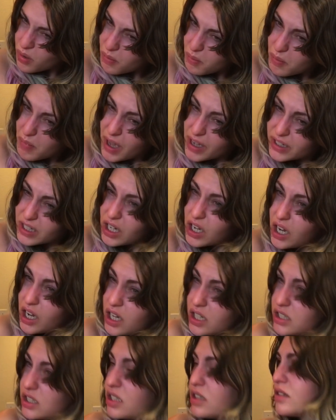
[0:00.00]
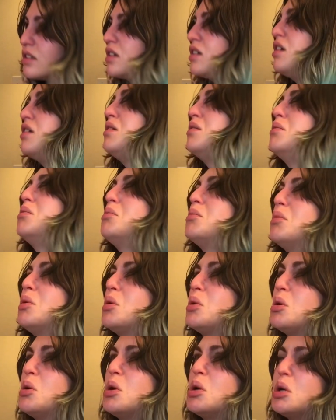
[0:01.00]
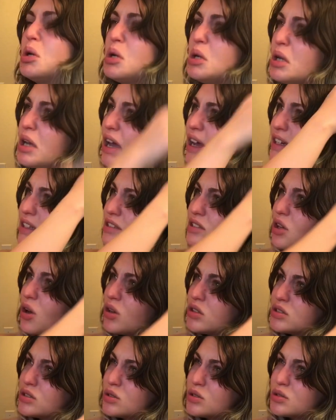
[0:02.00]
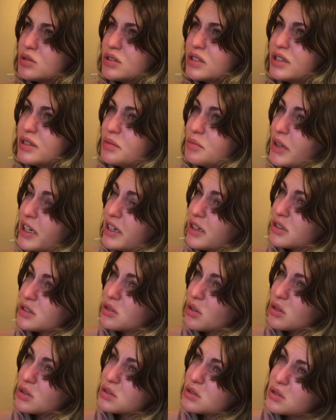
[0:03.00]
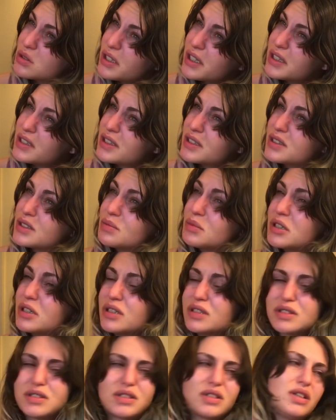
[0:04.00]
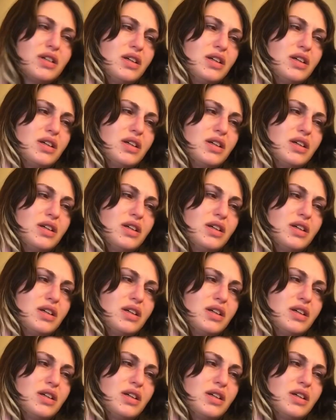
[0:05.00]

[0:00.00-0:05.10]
my god. And it's also, my hair is also like this because